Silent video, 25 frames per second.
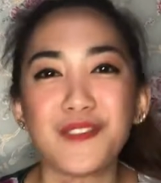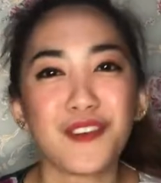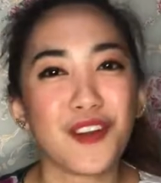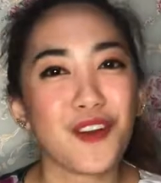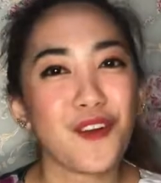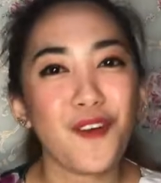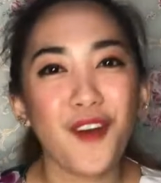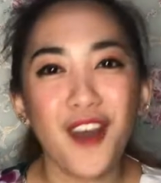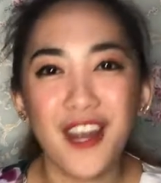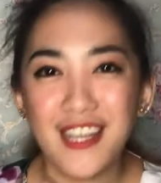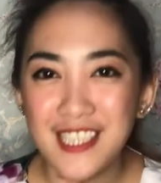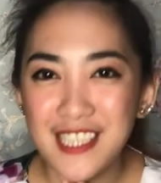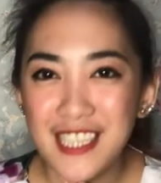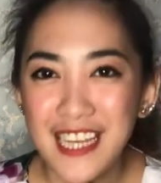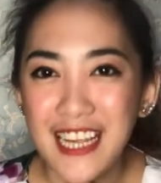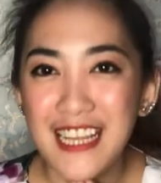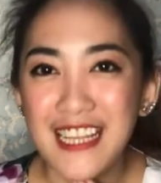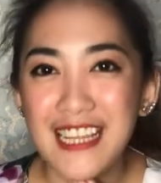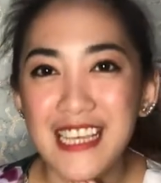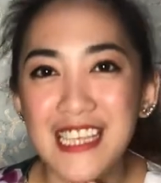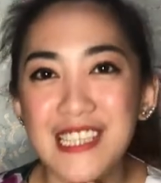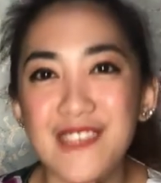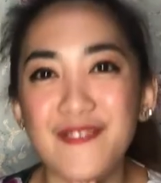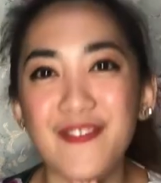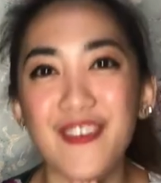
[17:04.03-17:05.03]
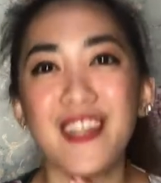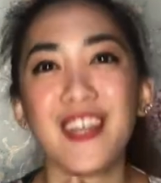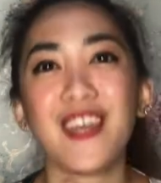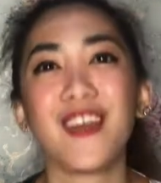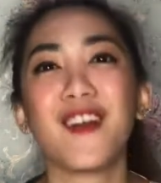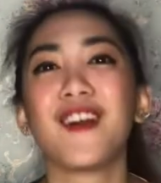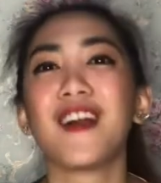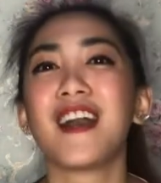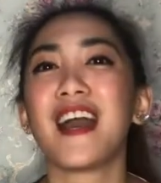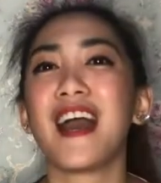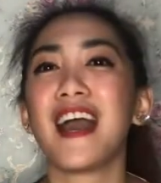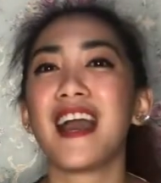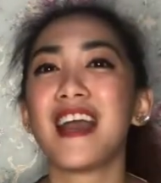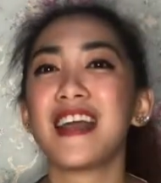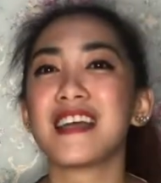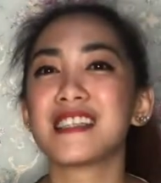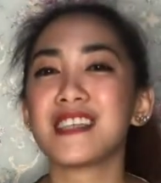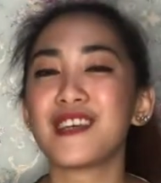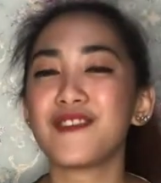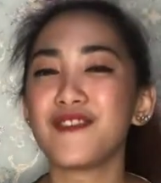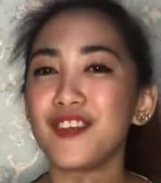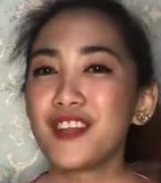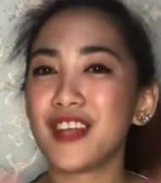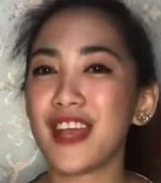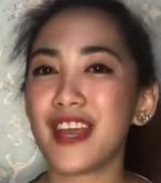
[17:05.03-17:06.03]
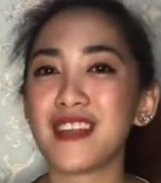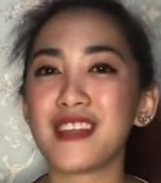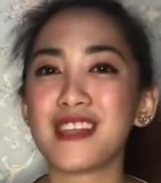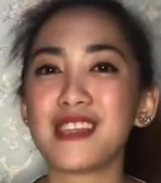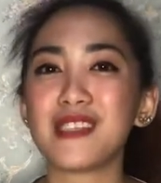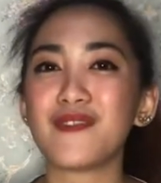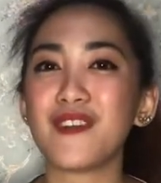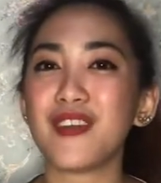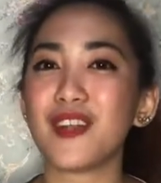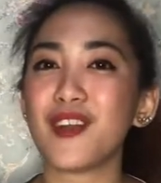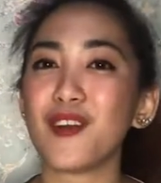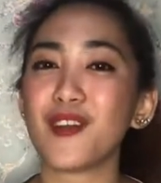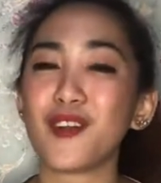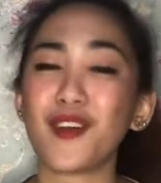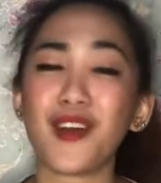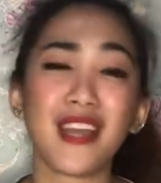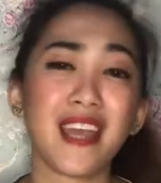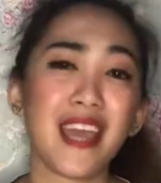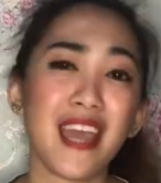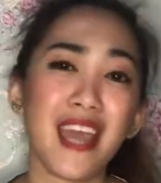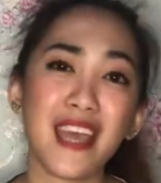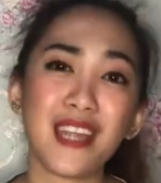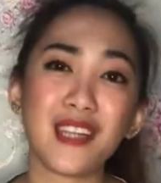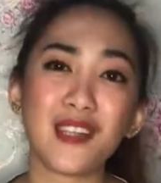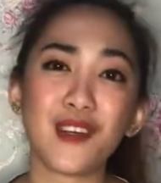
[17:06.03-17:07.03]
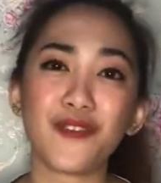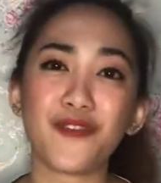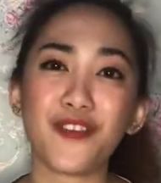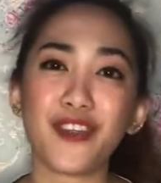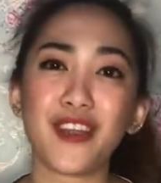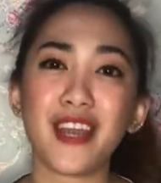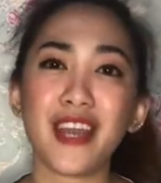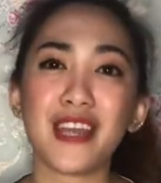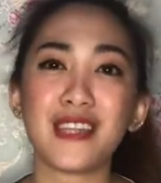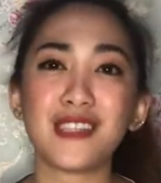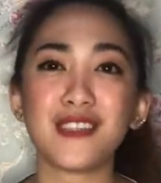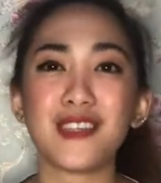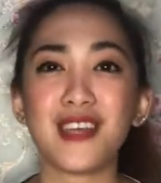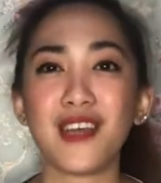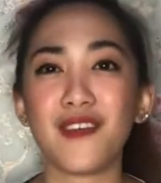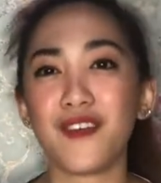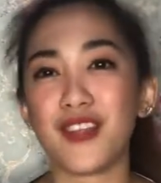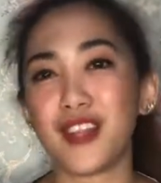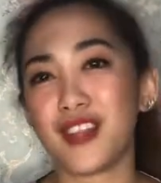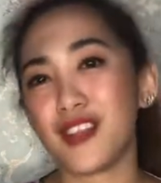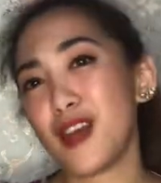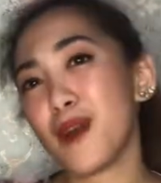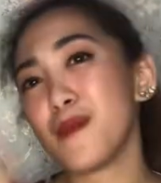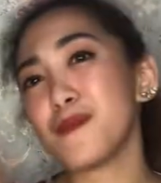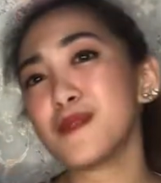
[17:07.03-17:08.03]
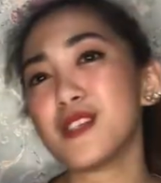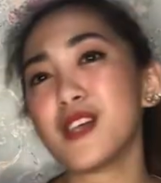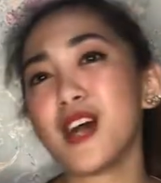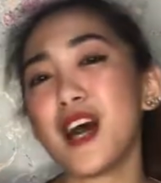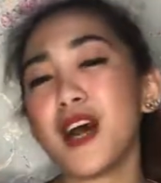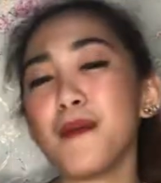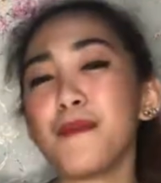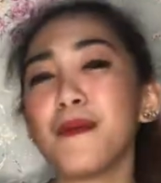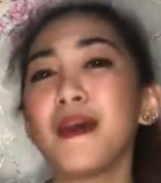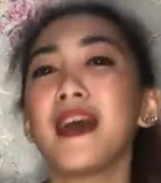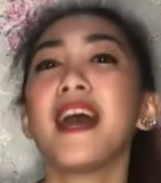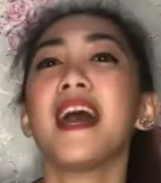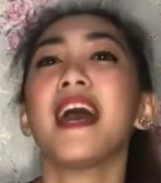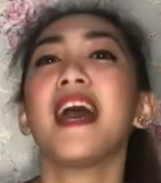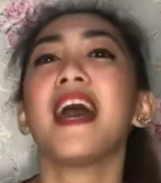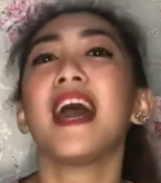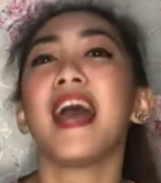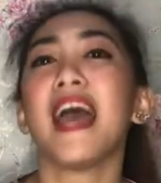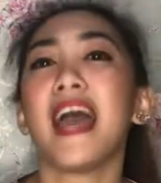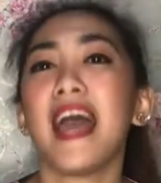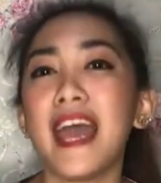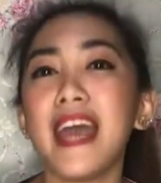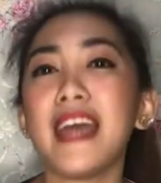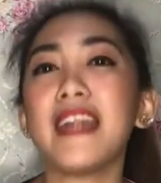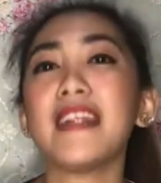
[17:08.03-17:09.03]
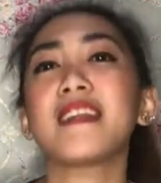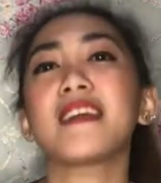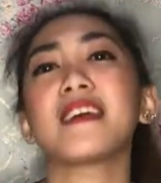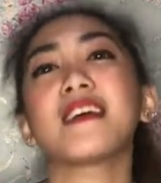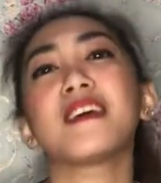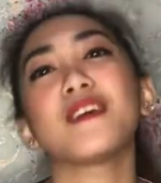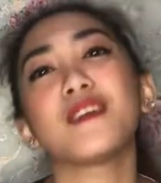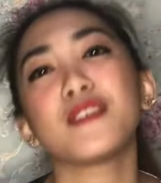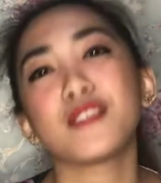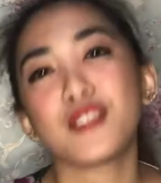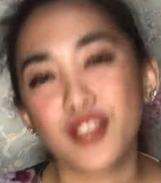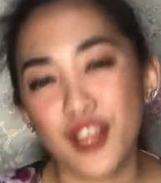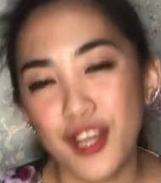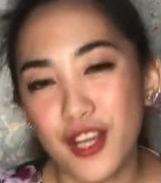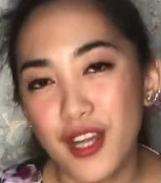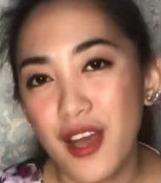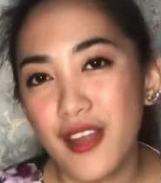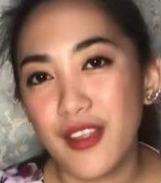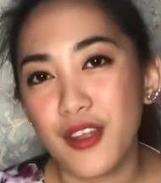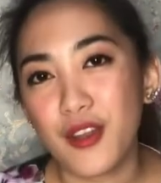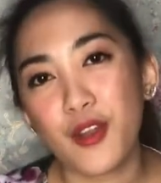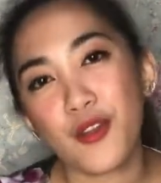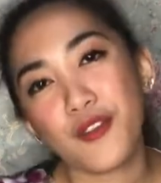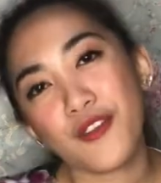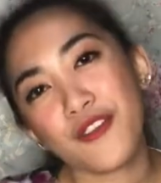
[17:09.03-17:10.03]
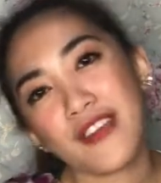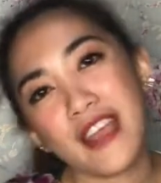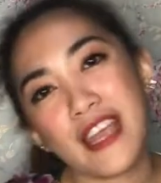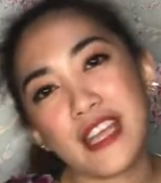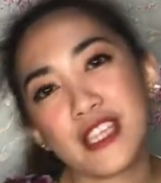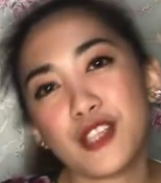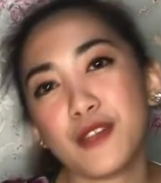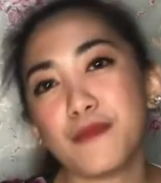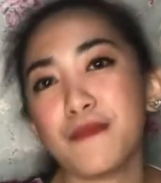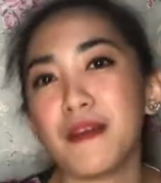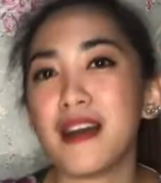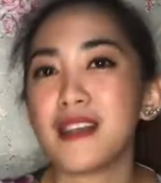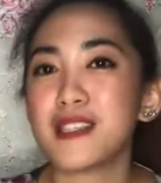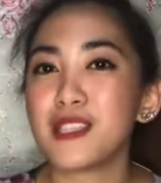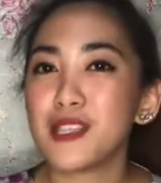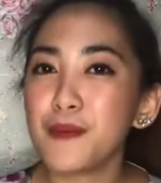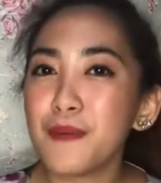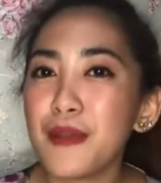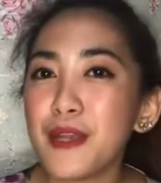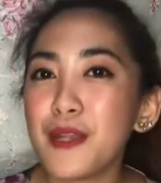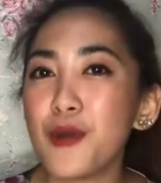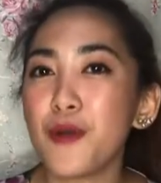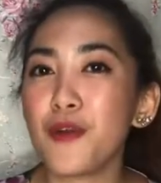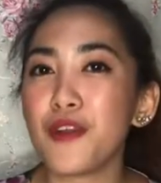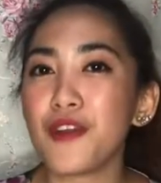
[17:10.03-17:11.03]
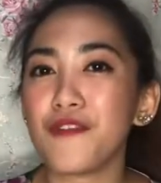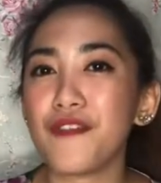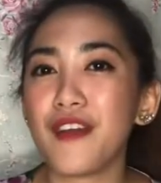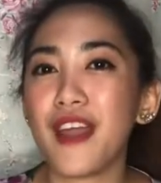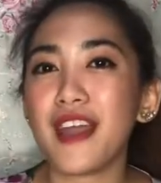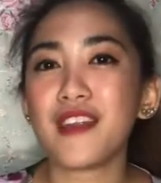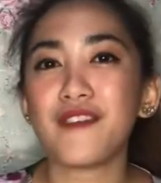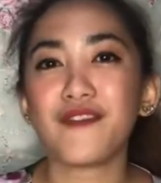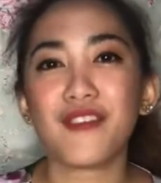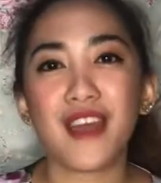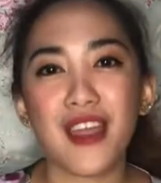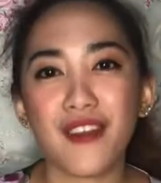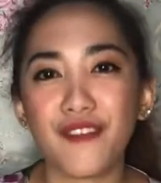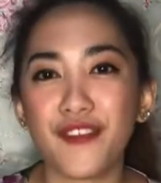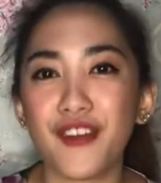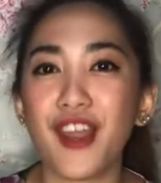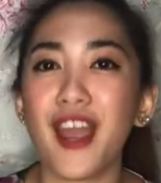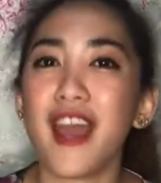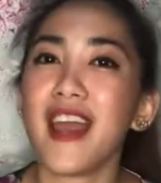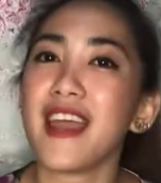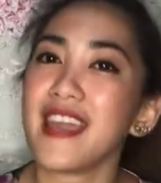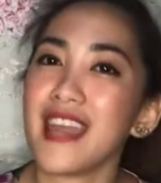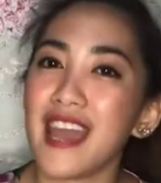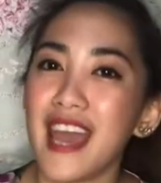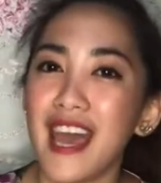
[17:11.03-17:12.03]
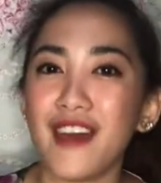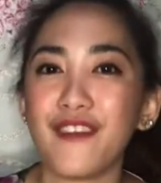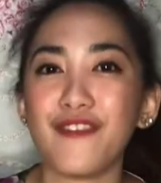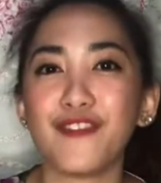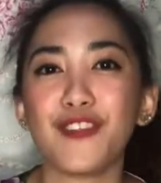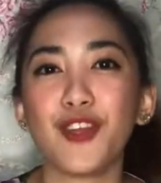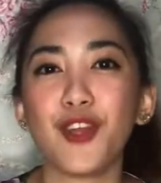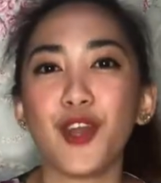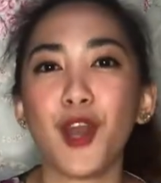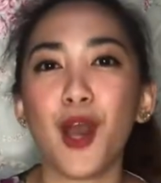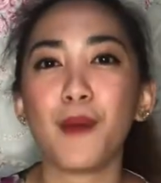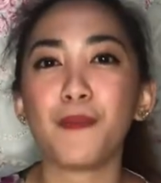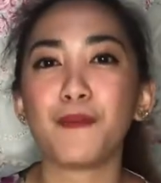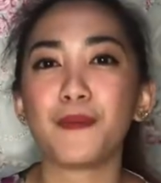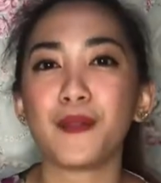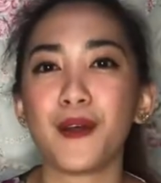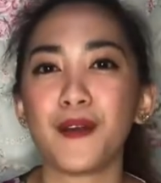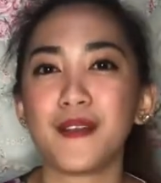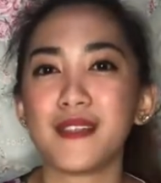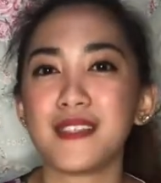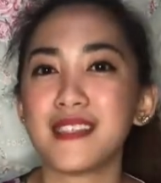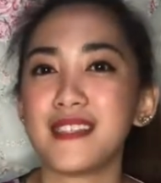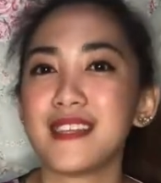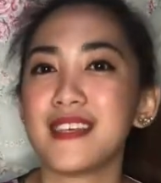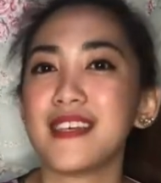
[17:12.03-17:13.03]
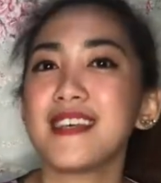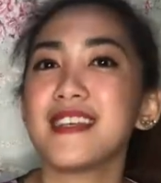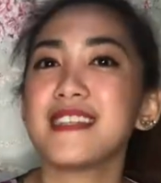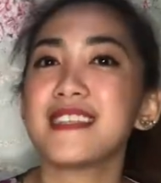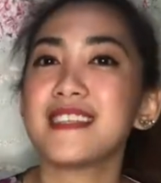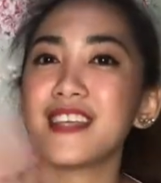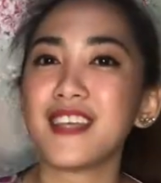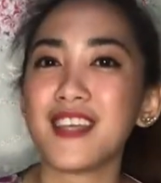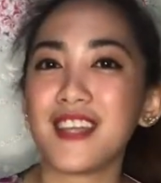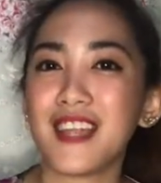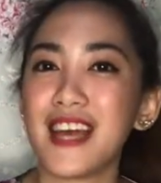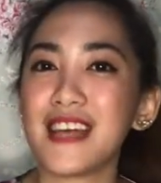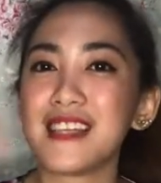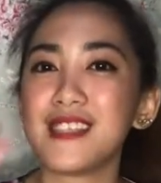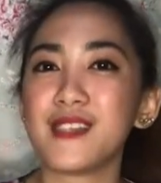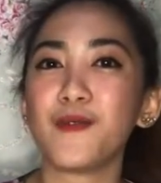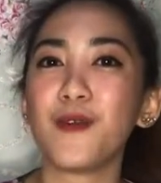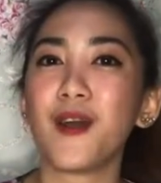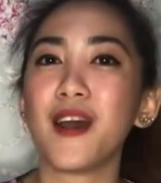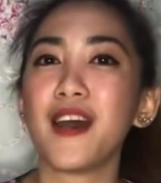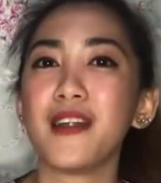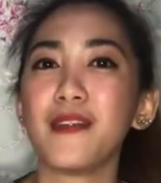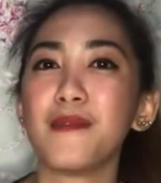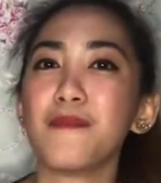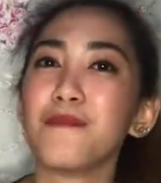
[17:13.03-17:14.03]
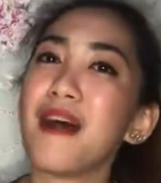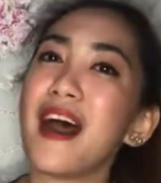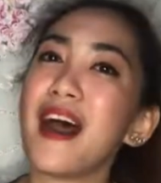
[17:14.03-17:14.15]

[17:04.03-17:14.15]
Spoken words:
for watching this video, guys. If you like this video, again, don't forget to give it a thumbs up and turn on the notification bell to be notified if ever I have new uploads. Till the next one,